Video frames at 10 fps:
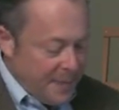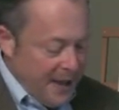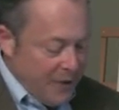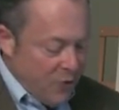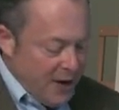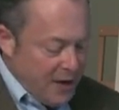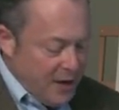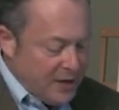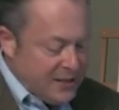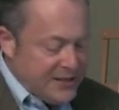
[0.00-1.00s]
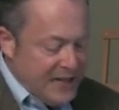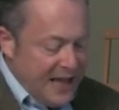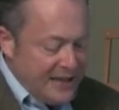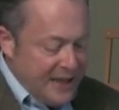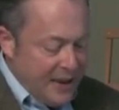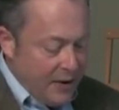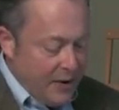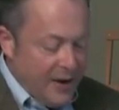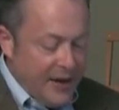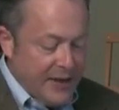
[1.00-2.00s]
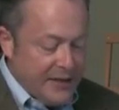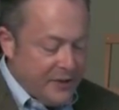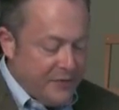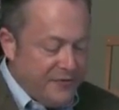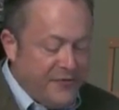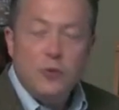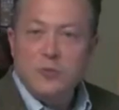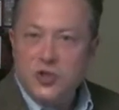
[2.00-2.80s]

And right on his side there is a film